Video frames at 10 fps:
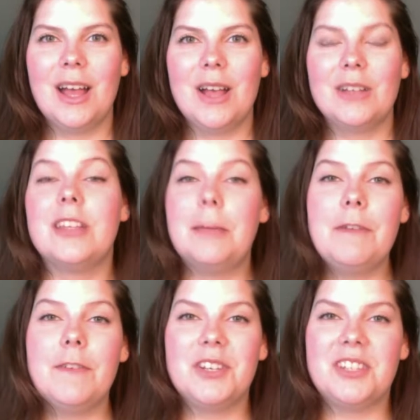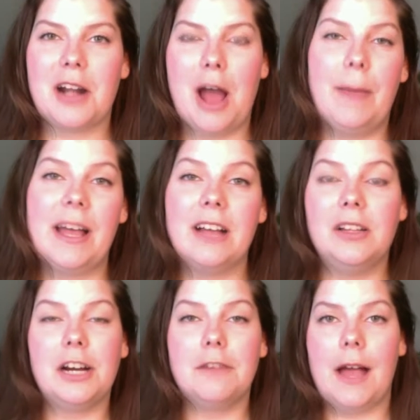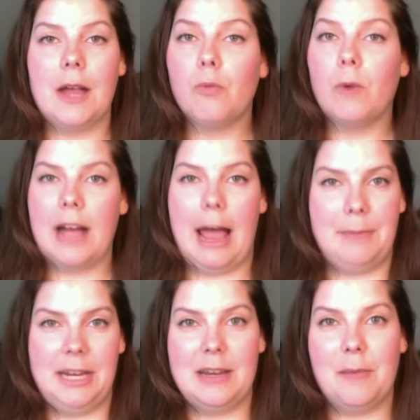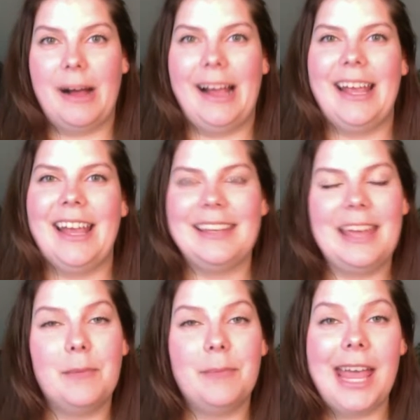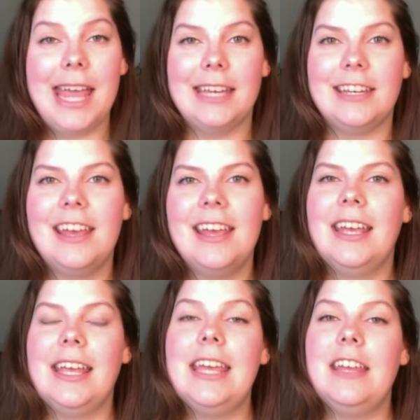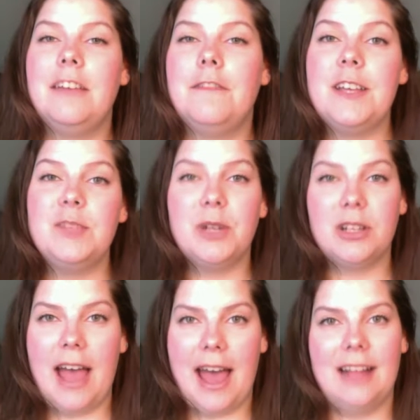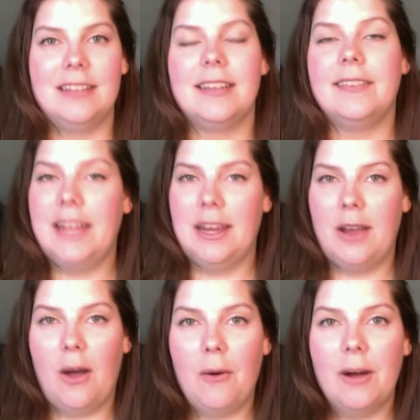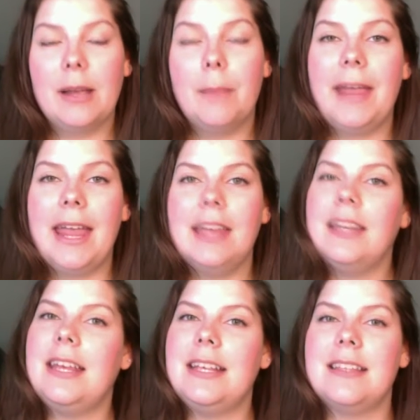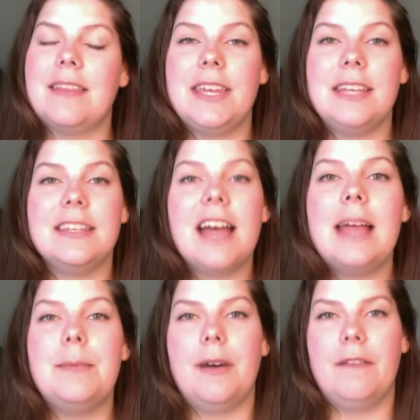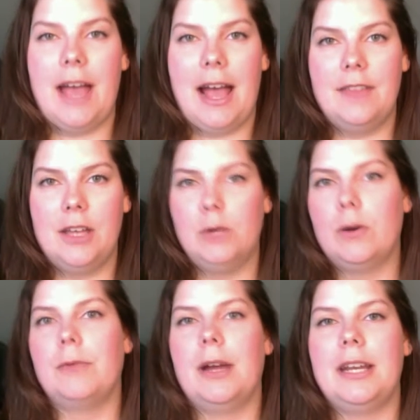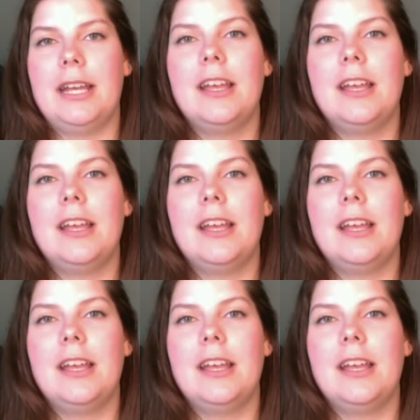So let me first start out by clarifying what I mean by a campaign. In Facebook ads lingo, a campaign is the type of ad that you are running.